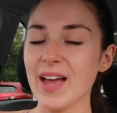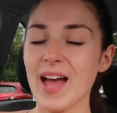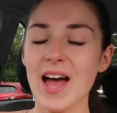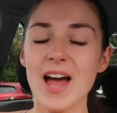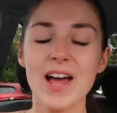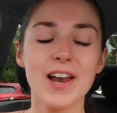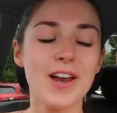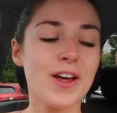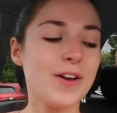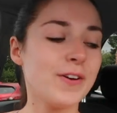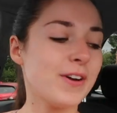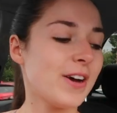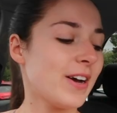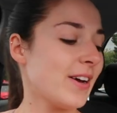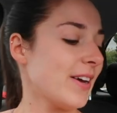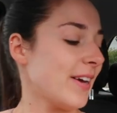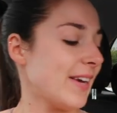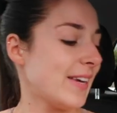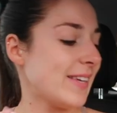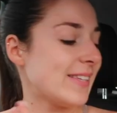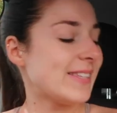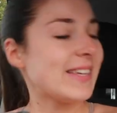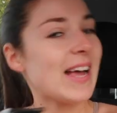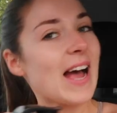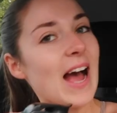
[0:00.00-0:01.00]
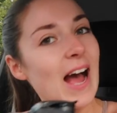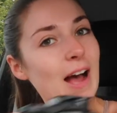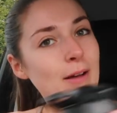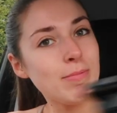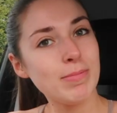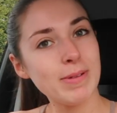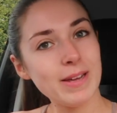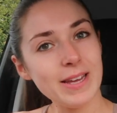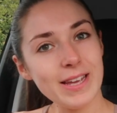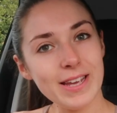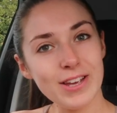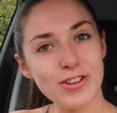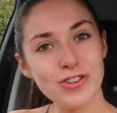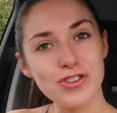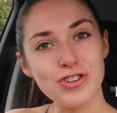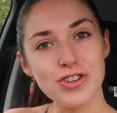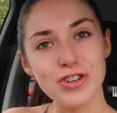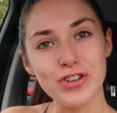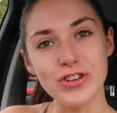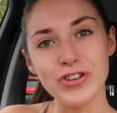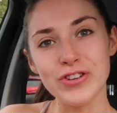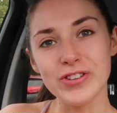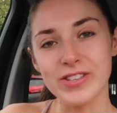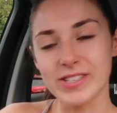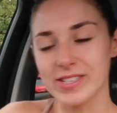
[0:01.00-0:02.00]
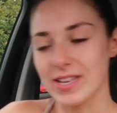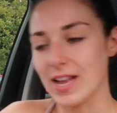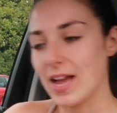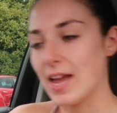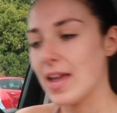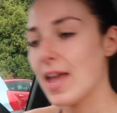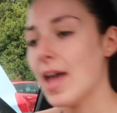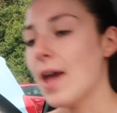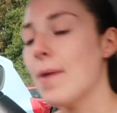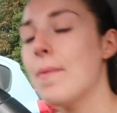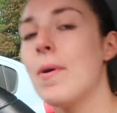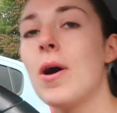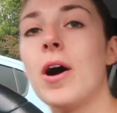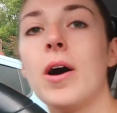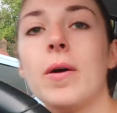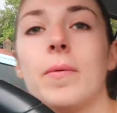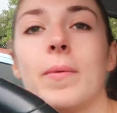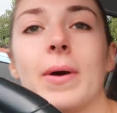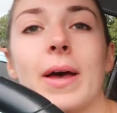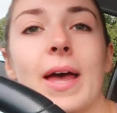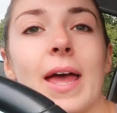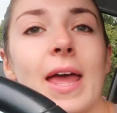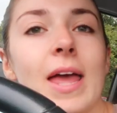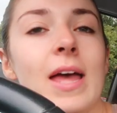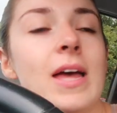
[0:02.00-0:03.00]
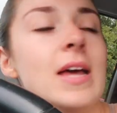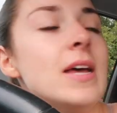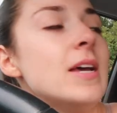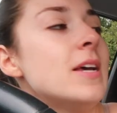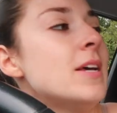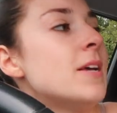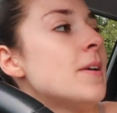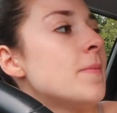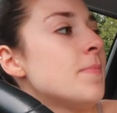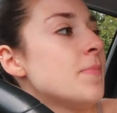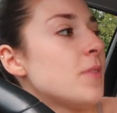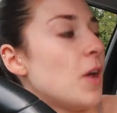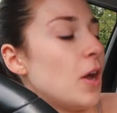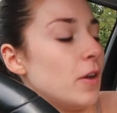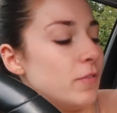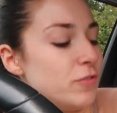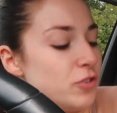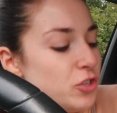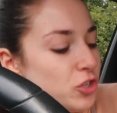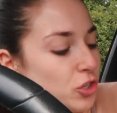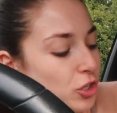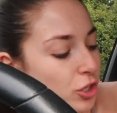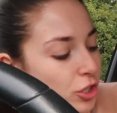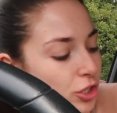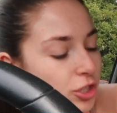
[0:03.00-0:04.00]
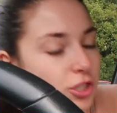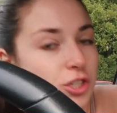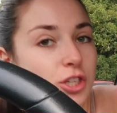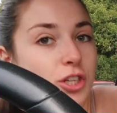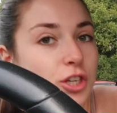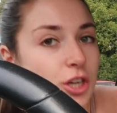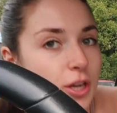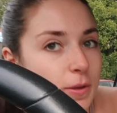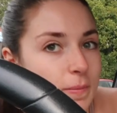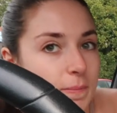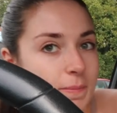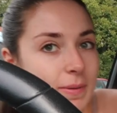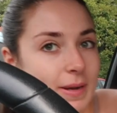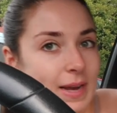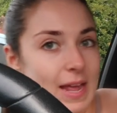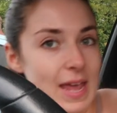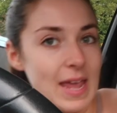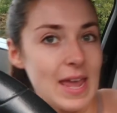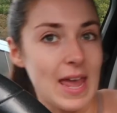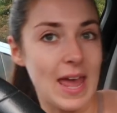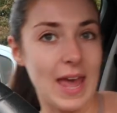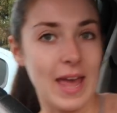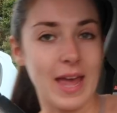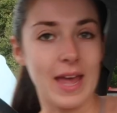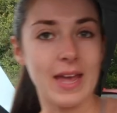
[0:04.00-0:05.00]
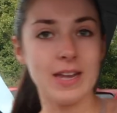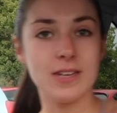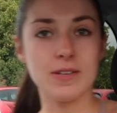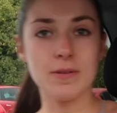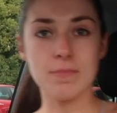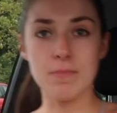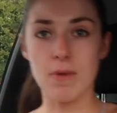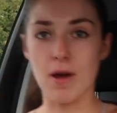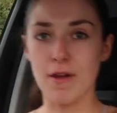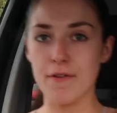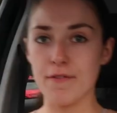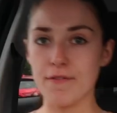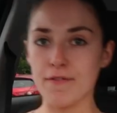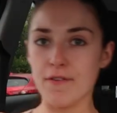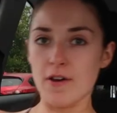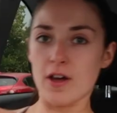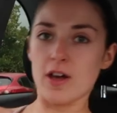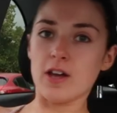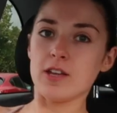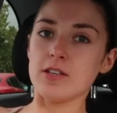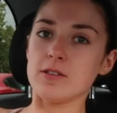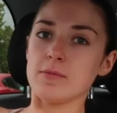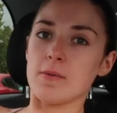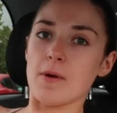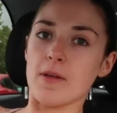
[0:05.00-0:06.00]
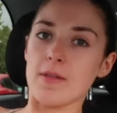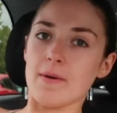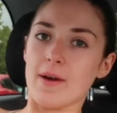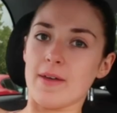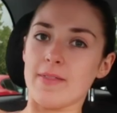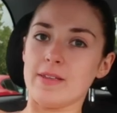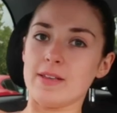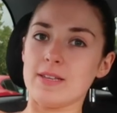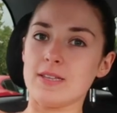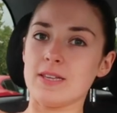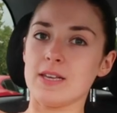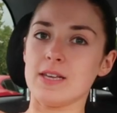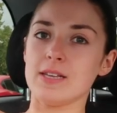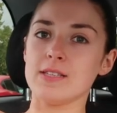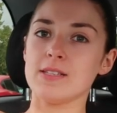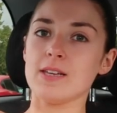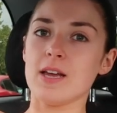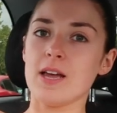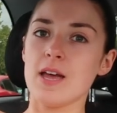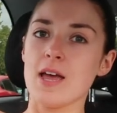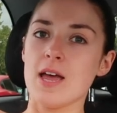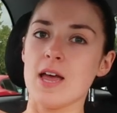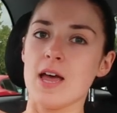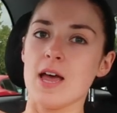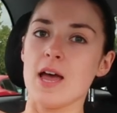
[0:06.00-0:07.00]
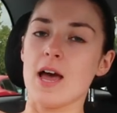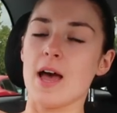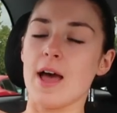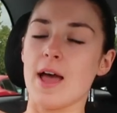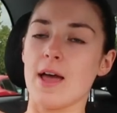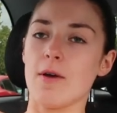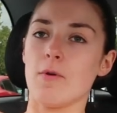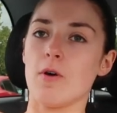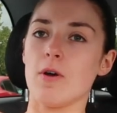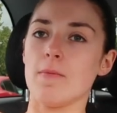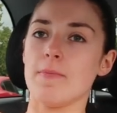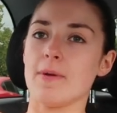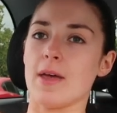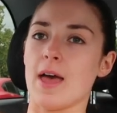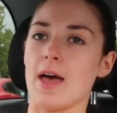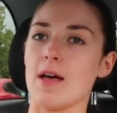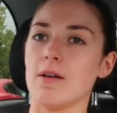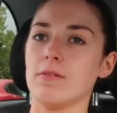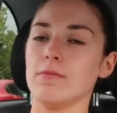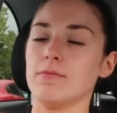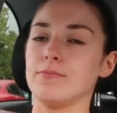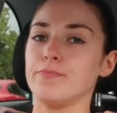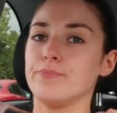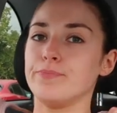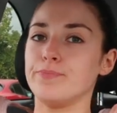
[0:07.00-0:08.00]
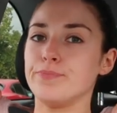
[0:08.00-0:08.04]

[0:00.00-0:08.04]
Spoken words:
Hello guys, happy Tuesday, how are we? I've just completed my first, by the way, this is AYBL,